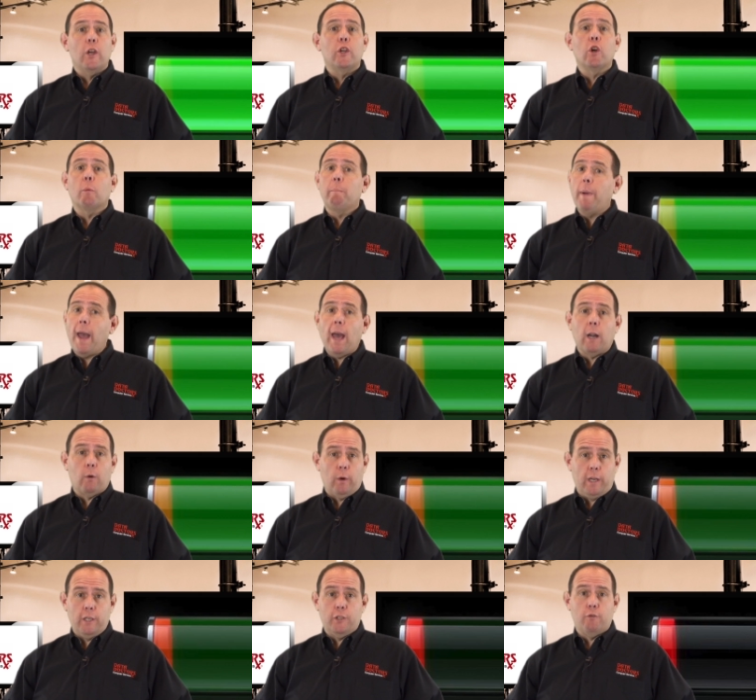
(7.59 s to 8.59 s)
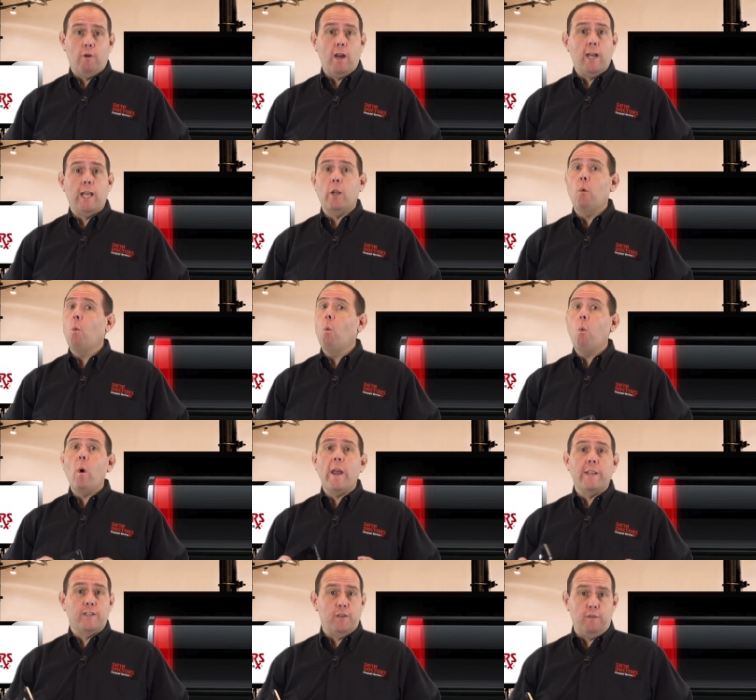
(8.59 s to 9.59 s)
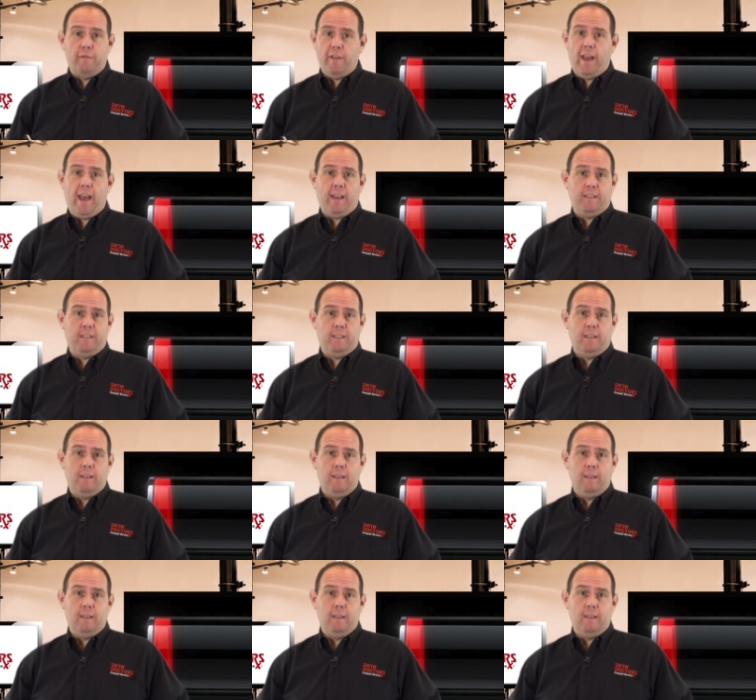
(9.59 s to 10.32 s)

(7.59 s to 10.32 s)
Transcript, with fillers: Your battery is draining way too fast.